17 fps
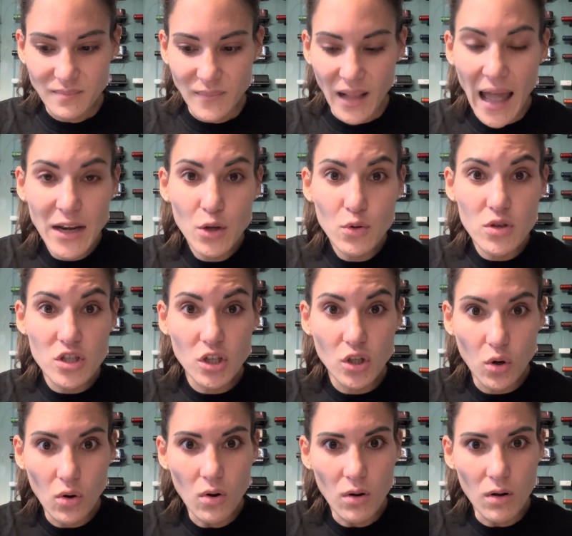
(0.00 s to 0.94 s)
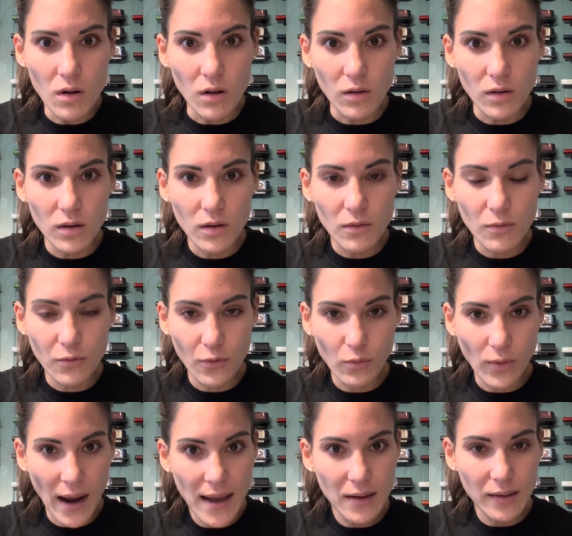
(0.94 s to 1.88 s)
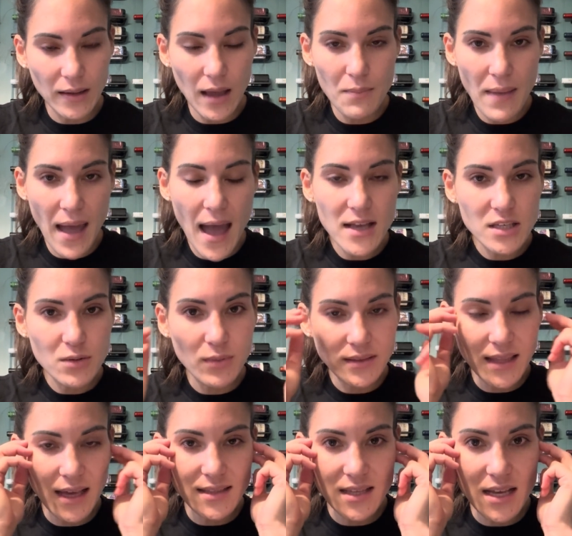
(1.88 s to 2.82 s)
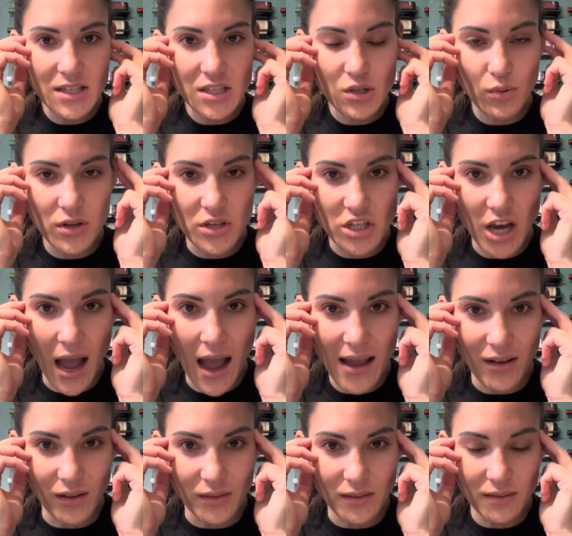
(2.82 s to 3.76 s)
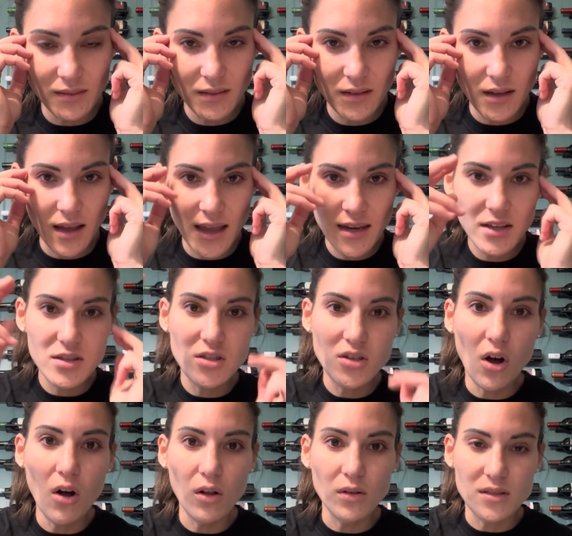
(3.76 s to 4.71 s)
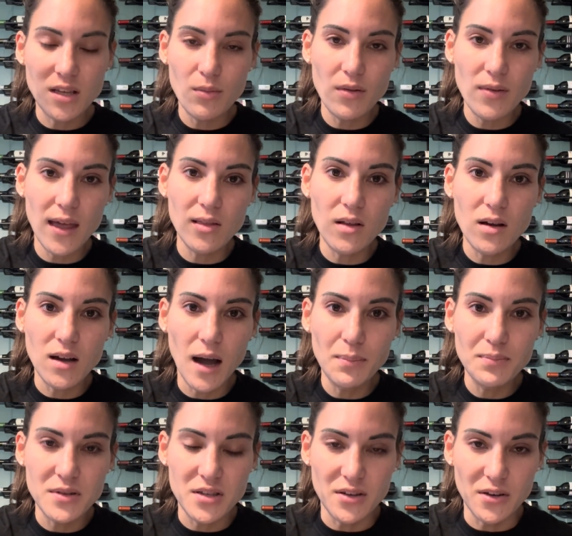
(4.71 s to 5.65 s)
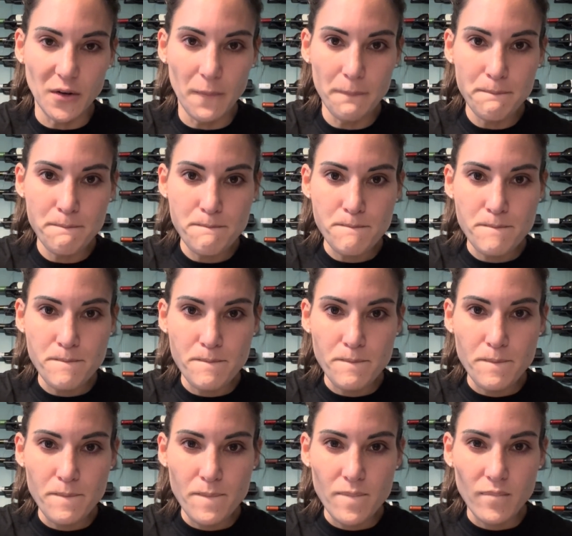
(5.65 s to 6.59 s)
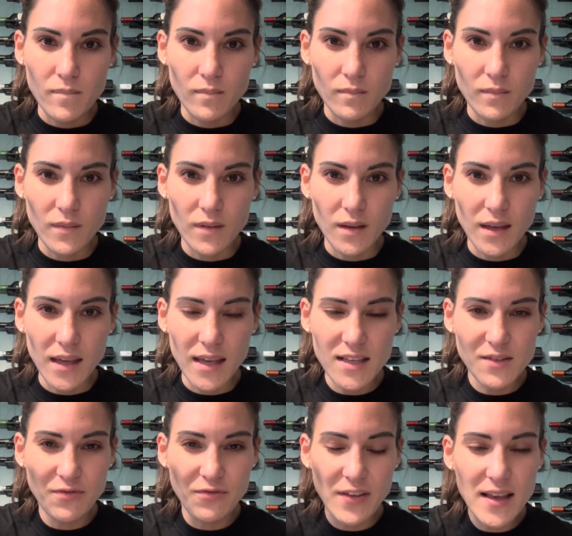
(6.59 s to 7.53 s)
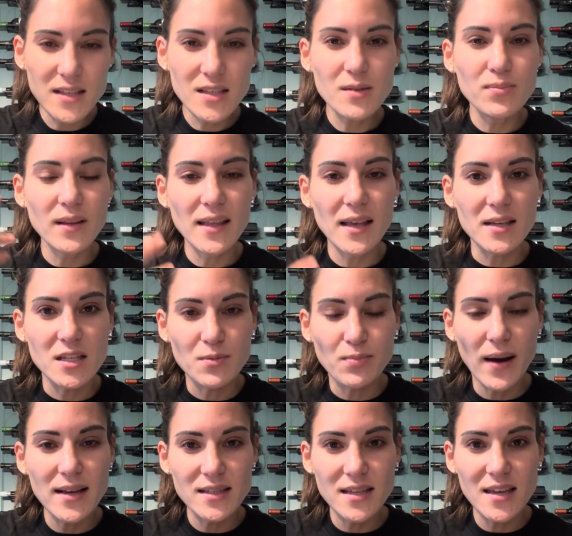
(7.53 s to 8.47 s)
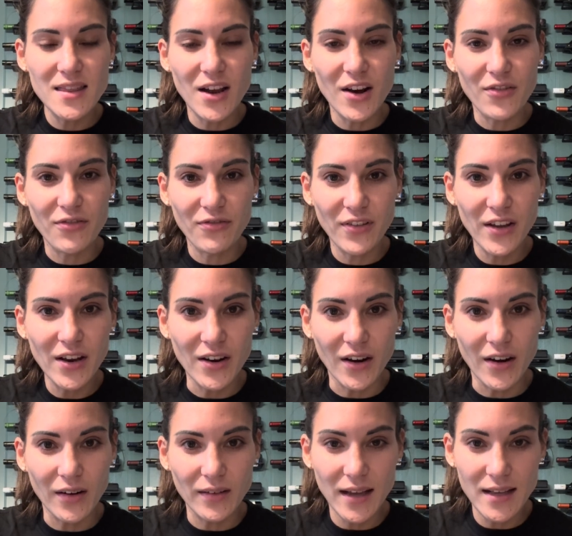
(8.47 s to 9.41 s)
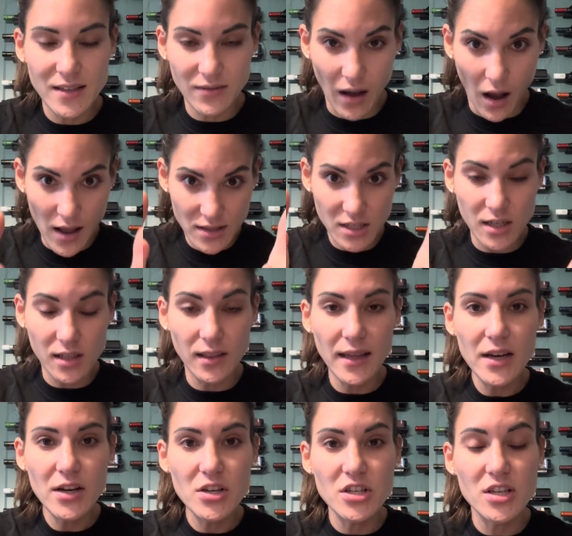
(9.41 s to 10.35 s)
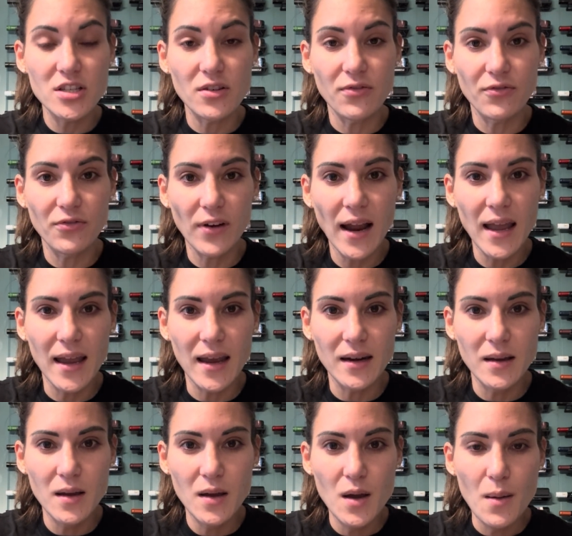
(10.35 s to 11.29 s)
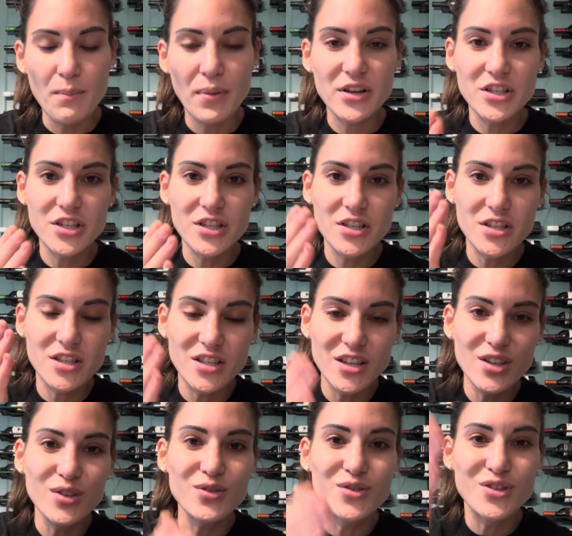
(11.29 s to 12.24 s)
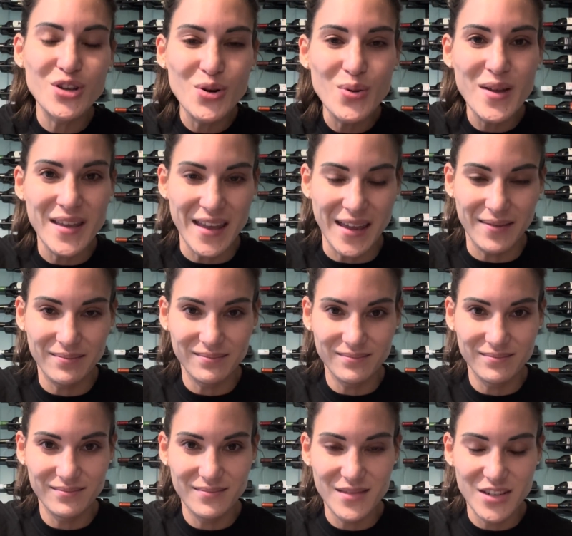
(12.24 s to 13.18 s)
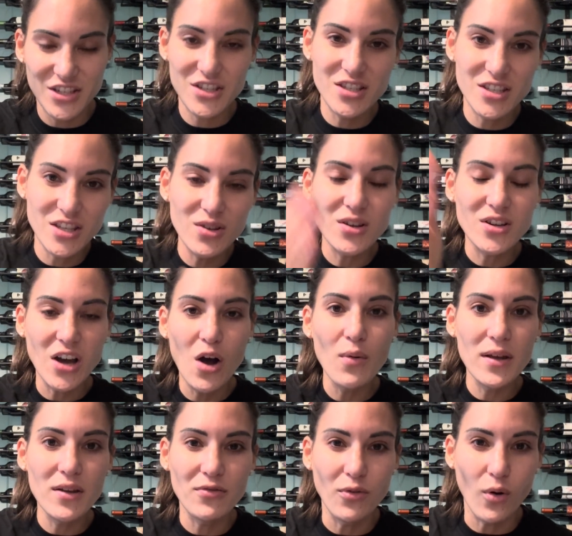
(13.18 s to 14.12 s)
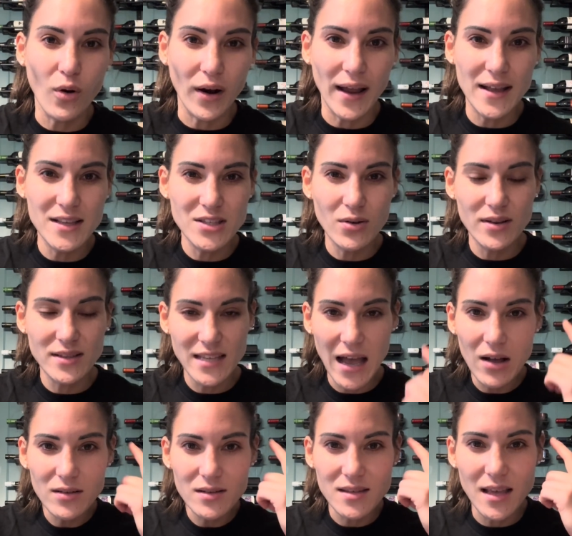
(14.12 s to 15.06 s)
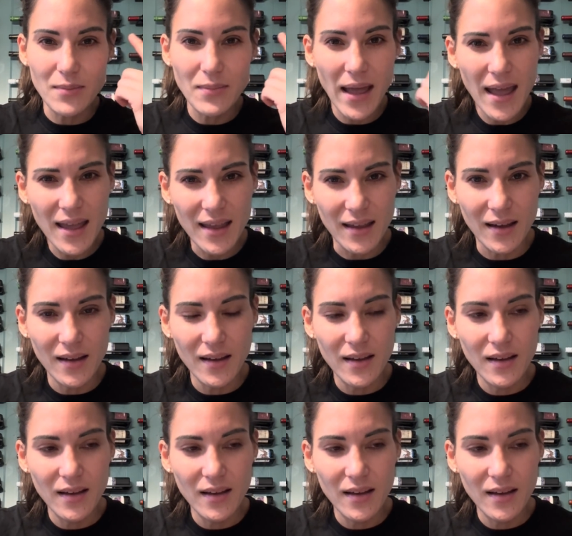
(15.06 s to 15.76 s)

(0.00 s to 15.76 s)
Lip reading: it was cool, right? Imagine what that does to a child, an adult, someone they look up to, is visibly expressing their fear. It's clear she's afraid, but she's still doing it. She's still going for it. And so it tells them, hey,